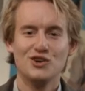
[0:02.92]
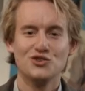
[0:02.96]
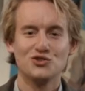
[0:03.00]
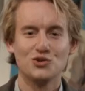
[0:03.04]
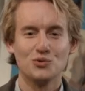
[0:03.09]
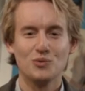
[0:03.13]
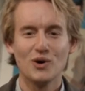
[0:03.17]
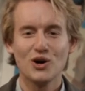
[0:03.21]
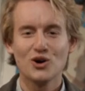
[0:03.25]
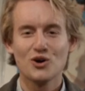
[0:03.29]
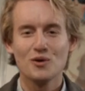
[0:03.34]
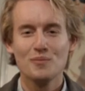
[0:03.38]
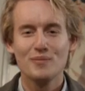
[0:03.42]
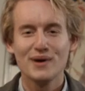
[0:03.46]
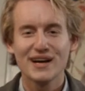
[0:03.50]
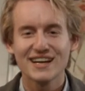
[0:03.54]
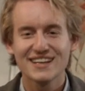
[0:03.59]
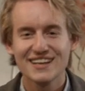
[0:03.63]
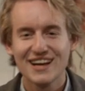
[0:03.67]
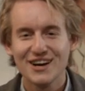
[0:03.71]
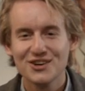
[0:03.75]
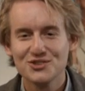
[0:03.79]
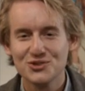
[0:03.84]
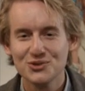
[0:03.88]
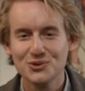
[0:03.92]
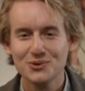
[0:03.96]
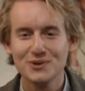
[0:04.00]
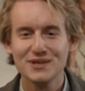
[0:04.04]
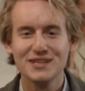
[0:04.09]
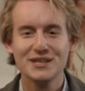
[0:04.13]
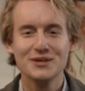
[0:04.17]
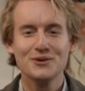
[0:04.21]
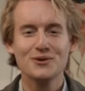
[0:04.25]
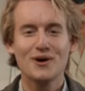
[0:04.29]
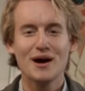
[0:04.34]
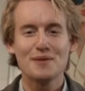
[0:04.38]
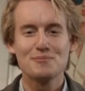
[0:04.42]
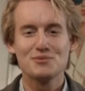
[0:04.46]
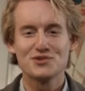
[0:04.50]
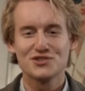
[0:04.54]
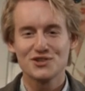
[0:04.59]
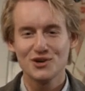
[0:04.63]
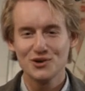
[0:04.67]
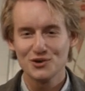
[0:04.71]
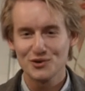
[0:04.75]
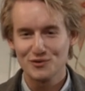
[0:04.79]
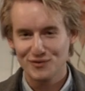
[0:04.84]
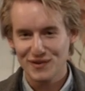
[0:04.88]
So welcome back now to a new
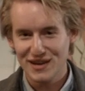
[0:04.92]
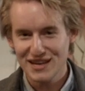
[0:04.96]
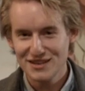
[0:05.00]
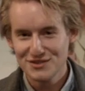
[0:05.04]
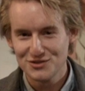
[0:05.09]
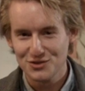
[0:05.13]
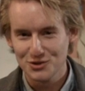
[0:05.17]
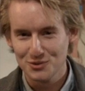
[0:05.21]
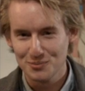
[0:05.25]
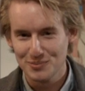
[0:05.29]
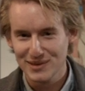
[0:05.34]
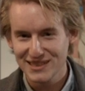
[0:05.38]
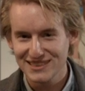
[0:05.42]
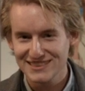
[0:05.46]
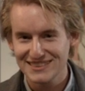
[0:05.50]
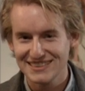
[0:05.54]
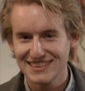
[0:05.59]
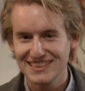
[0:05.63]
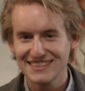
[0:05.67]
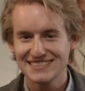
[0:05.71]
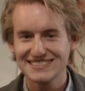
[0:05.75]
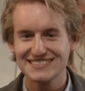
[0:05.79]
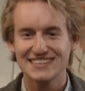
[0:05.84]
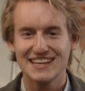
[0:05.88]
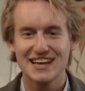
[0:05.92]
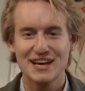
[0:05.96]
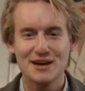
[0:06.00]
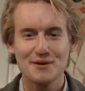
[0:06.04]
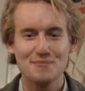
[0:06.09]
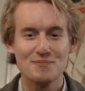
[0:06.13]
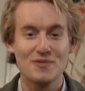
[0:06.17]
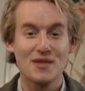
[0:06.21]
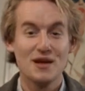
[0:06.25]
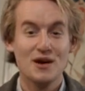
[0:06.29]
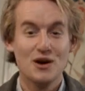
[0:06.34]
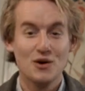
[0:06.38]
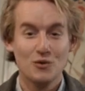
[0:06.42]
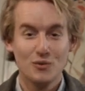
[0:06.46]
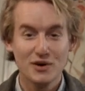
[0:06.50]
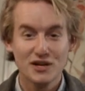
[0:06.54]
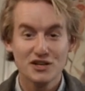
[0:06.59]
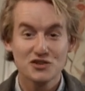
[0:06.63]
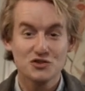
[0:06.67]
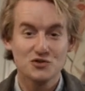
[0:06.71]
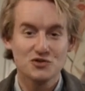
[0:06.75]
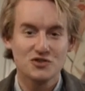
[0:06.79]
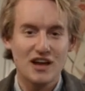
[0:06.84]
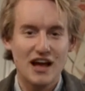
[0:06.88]
episode of Into Business. Um, with
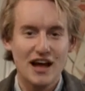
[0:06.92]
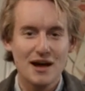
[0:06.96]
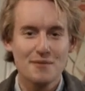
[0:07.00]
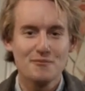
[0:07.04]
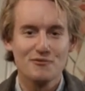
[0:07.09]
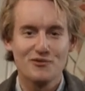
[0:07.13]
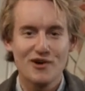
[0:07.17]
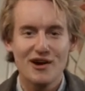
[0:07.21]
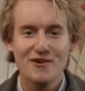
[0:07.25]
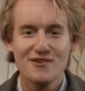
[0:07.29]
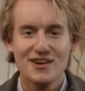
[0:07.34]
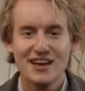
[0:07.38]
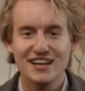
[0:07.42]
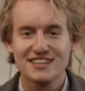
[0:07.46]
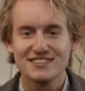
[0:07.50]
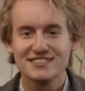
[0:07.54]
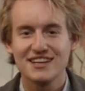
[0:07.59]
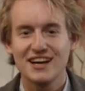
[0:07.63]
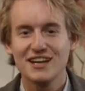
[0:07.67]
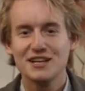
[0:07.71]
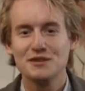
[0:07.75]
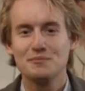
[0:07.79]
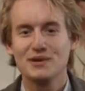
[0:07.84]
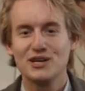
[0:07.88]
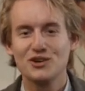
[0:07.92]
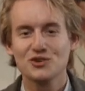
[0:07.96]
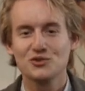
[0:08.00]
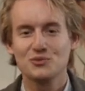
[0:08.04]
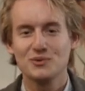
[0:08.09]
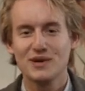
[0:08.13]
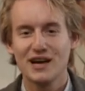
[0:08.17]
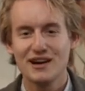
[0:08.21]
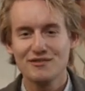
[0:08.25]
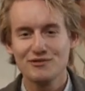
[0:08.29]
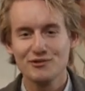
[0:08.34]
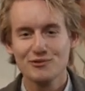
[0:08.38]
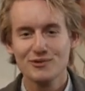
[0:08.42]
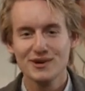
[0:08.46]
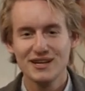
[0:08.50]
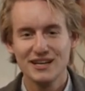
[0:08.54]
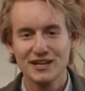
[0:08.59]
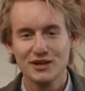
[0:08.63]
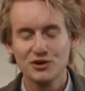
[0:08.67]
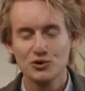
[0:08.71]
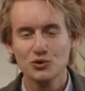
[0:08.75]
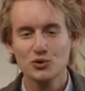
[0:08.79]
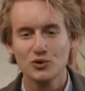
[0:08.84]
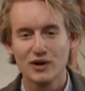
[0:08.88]
us, I'm very excited because we have a really
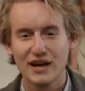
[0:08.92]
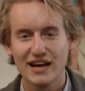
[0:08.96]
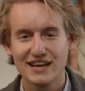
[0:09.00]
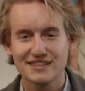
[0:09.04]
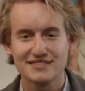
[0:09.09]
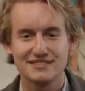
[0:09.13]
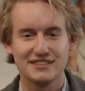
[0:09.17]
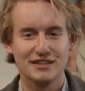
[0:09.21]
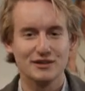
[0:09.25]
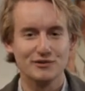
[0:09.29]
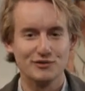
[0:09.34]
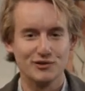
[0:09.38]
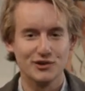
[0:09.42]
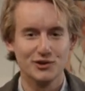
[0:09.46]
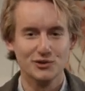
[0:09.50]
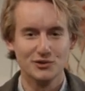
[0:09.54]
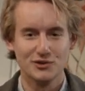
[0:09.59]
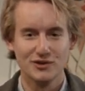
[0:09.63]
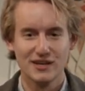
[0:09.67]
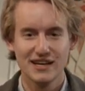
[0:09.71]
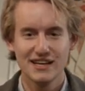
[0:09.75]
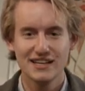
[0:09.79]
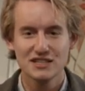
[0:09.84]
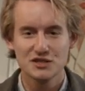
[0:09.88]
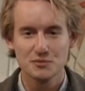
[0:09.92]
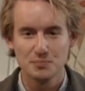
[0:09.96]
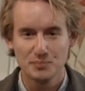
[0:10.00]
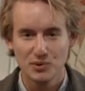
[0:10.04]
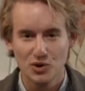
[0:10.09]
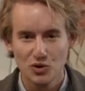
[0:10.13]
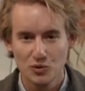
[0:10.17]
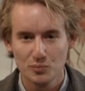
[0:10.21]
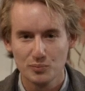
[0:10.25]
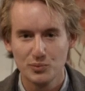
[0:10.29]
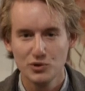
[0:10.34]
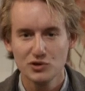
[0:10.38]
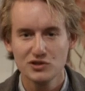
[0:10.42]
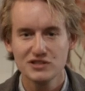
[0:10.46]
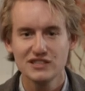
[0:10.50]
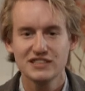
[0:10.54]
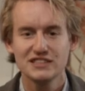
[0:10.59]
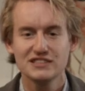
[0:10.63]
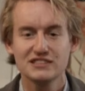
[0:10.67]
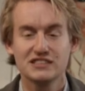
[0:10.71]
cool guest here for you today. It's Paul Budnitz.